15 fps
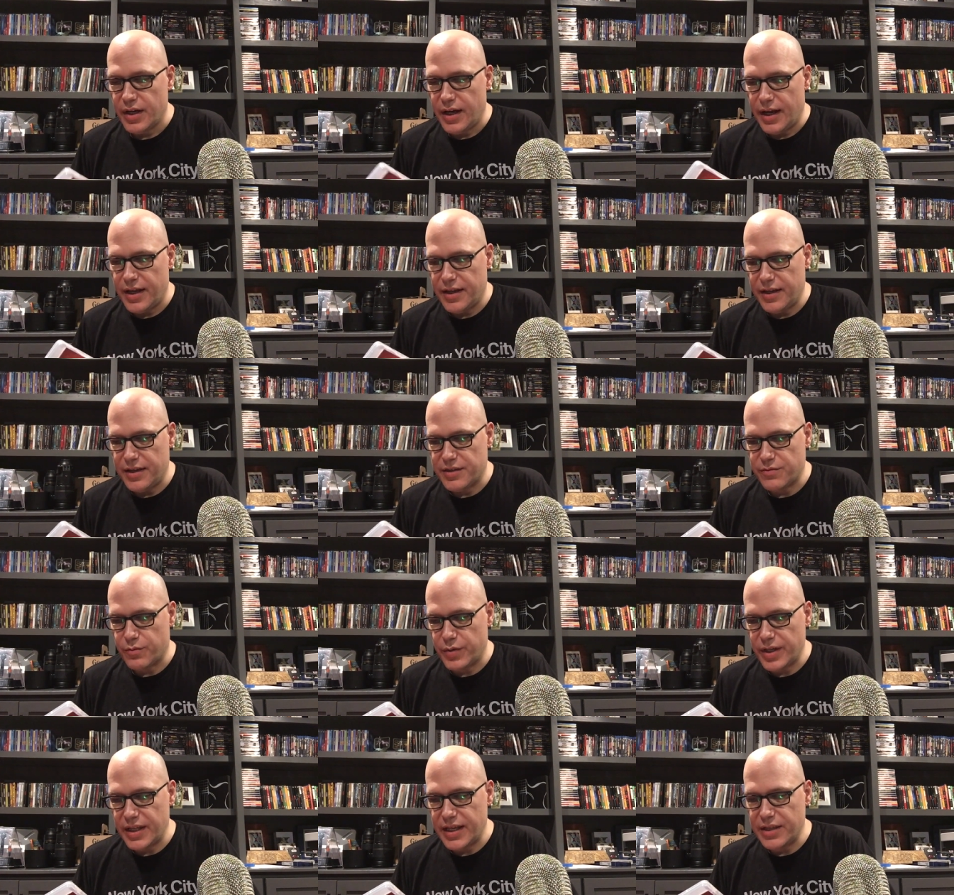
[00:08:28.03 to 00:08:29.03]
It's
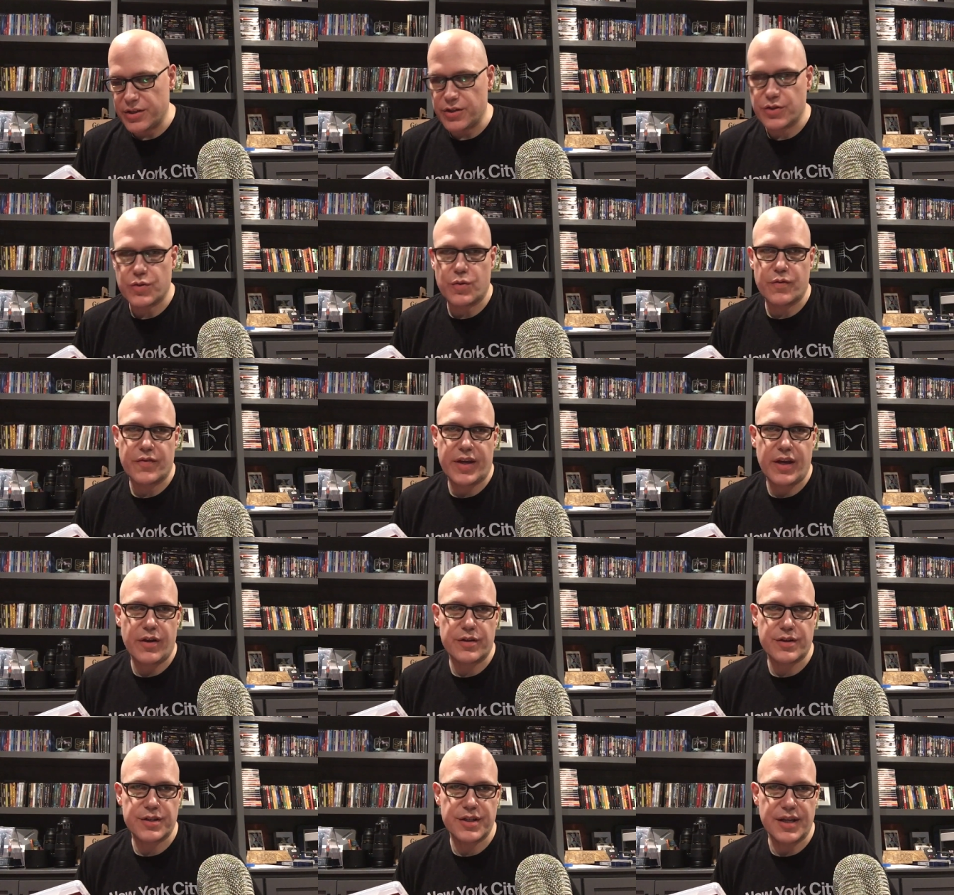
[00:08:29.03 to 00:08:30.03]
really just sort of a
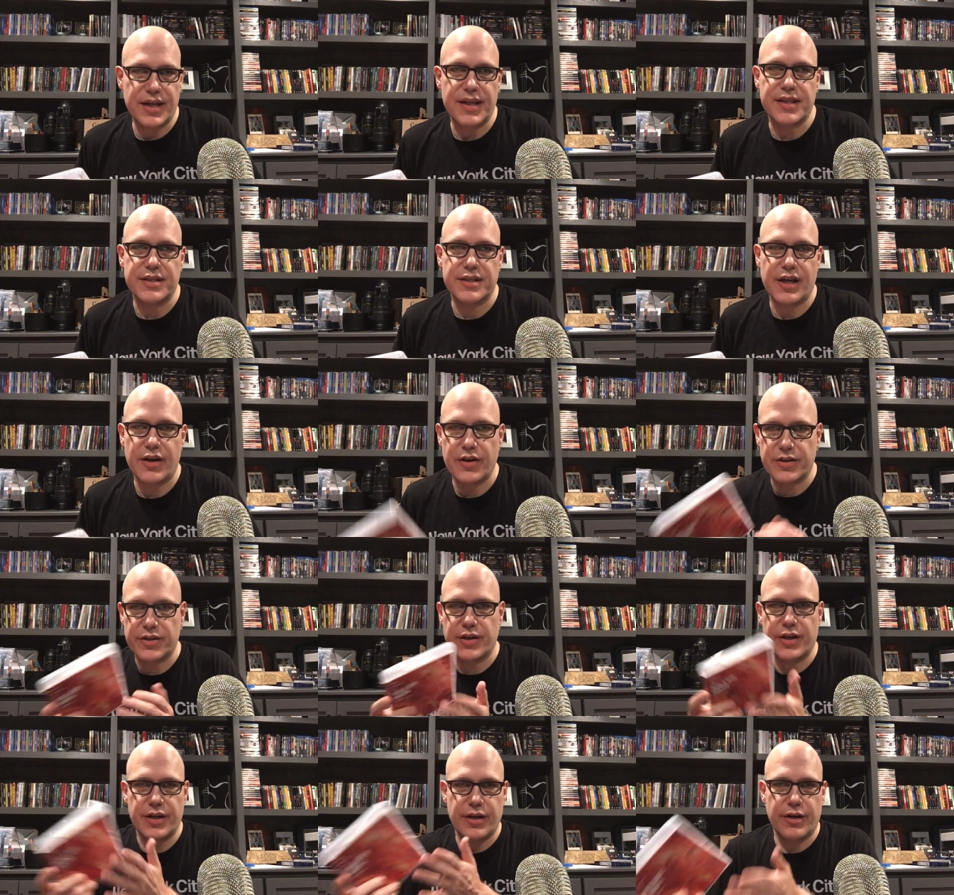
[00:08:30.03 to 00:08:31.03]
character study of this character
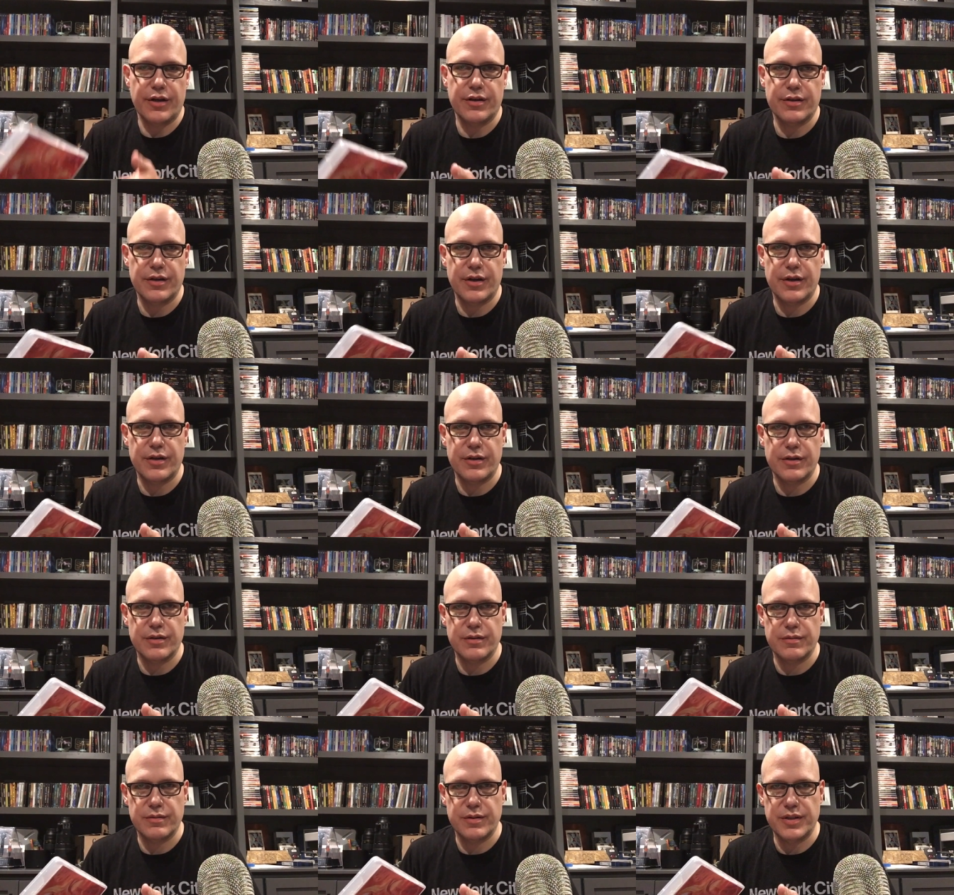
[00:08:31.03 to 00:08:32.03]
and her her
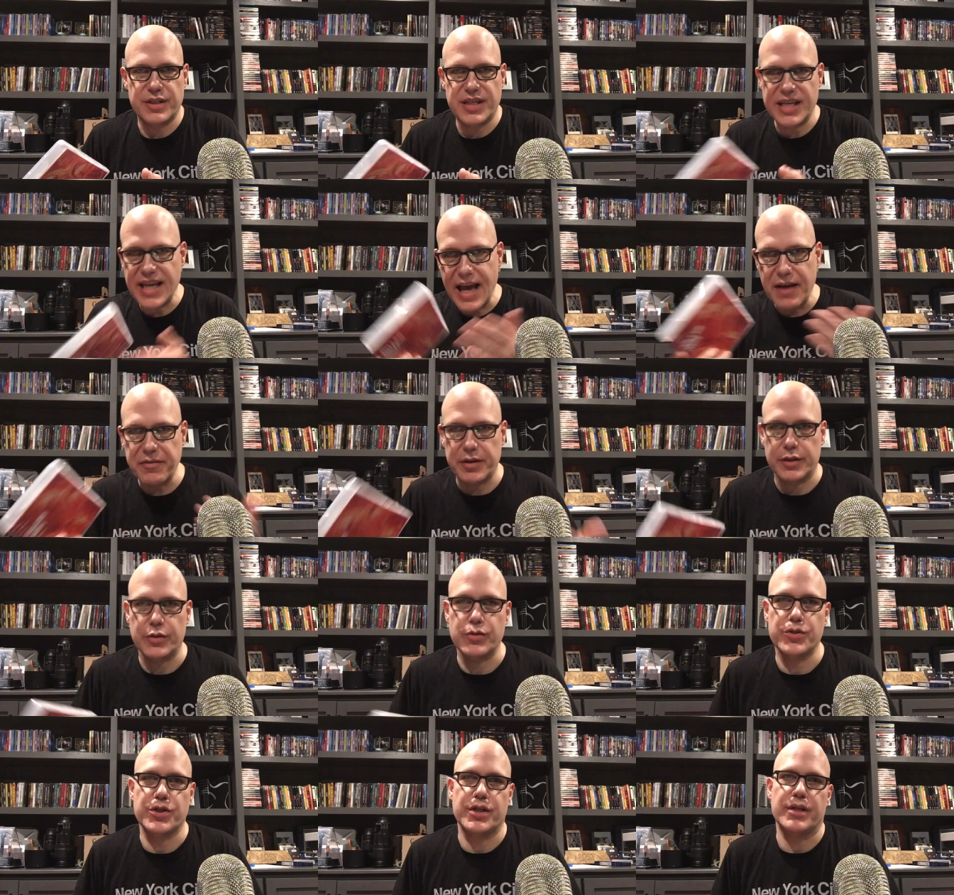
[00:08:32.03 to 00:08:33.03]

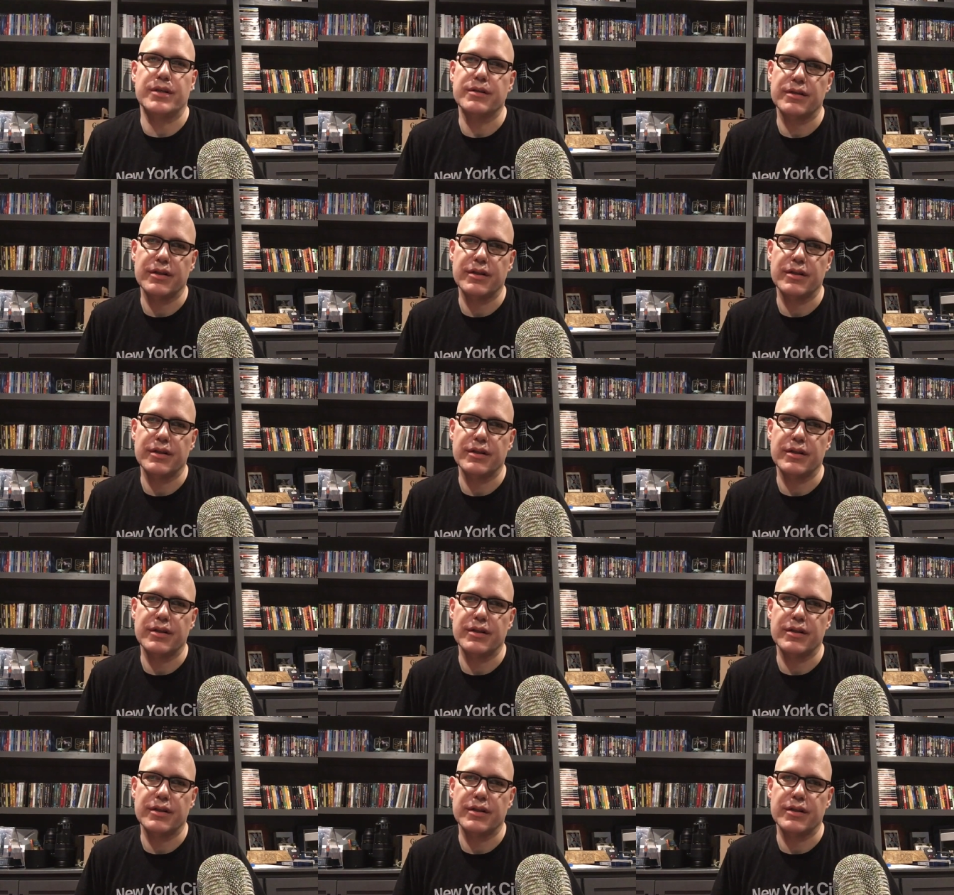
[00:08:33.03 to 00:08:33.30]
de-evolution.